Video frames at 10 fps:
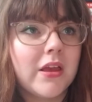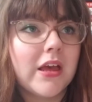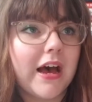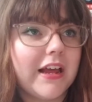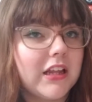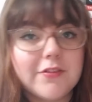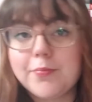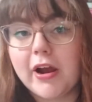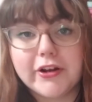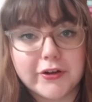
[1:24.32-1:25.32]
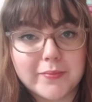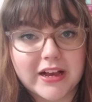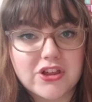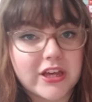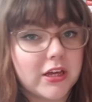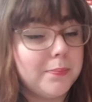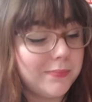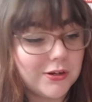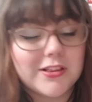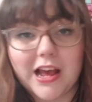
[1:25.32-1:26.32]
I love practical magic,
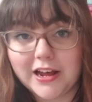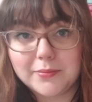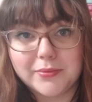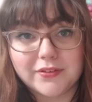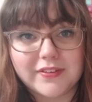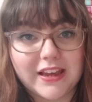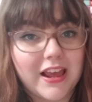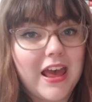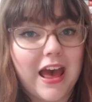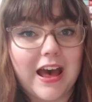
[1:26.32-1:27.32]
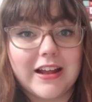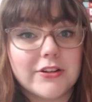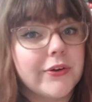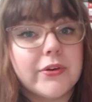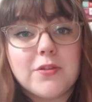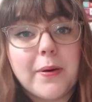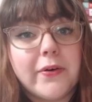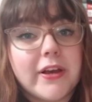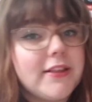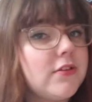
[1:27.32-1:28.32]
books and movie, and Hocus
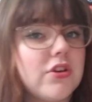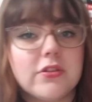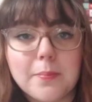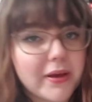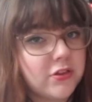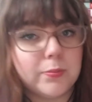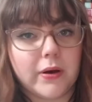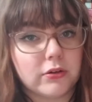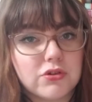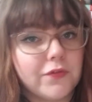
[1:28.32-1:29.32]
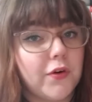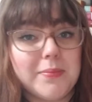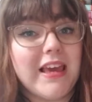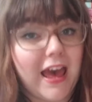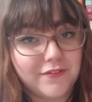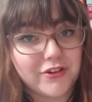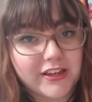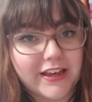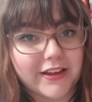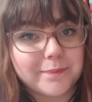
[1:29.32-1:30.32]
Pocus is just a must-watch for me every
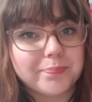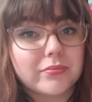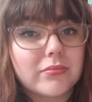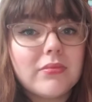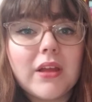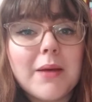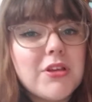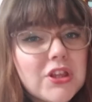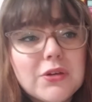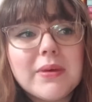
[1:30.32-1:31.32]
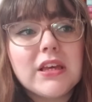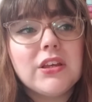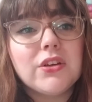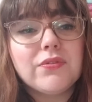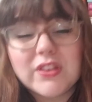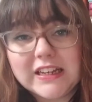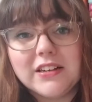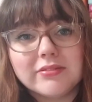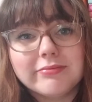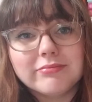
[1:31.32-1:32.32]
year. I'm assuming you've
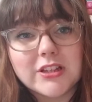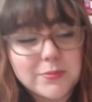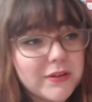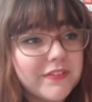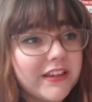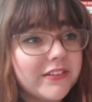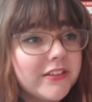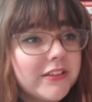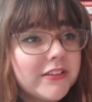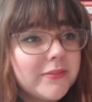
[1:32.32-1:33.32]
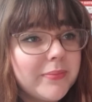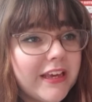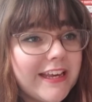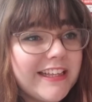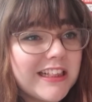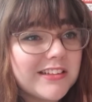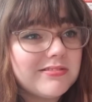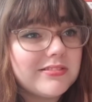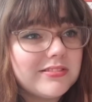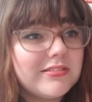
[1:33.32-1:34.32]
seen this movie because
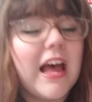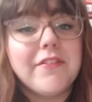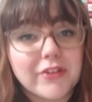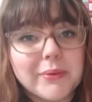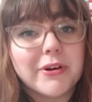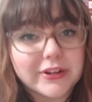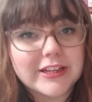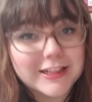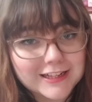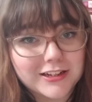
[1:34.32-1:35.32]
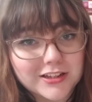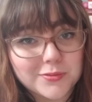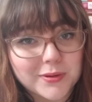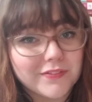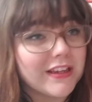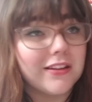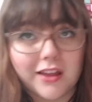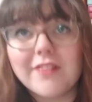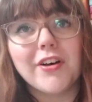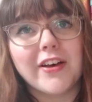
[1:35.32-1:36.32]
everyone has seen this movie,
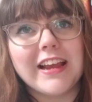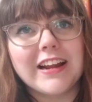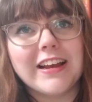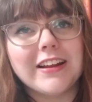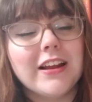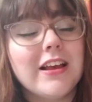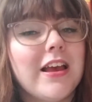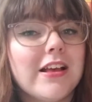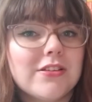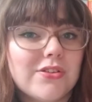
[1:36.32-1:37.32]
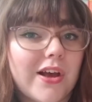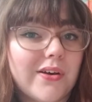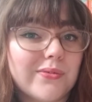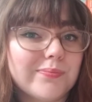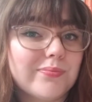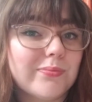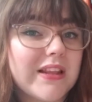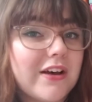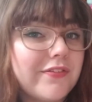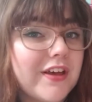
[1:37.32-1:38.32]
love or hate it. So
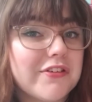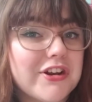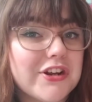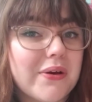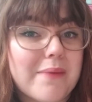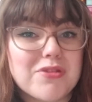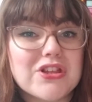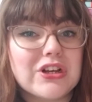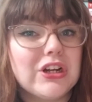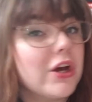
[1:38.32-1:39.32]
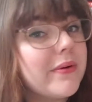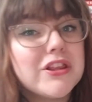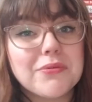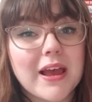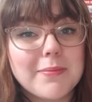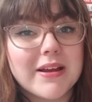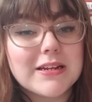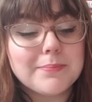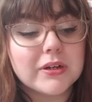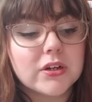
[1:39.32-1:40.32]
without further ado, I'm just going to go into
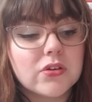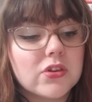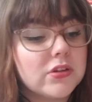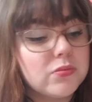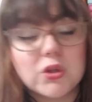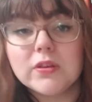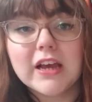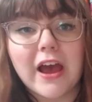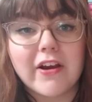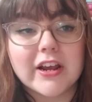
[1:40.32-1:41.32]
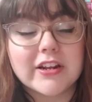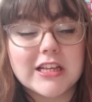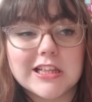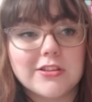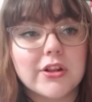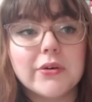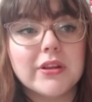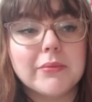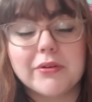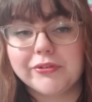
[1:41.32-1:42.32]
recommending books to the characters as though
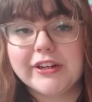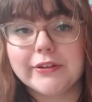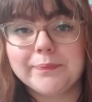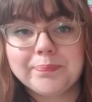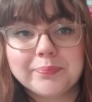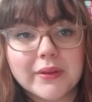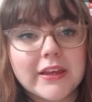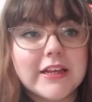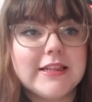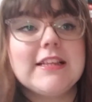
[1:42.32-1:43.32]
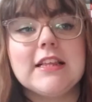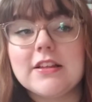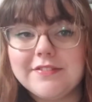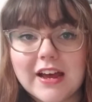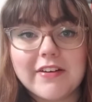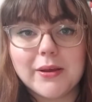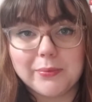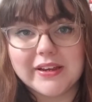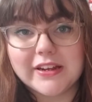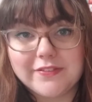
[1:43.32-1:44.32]
they were real. This is a very
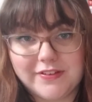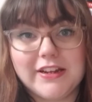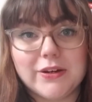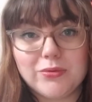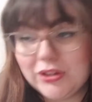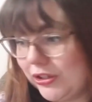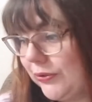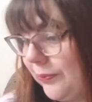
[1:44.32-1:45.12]
weird video to do.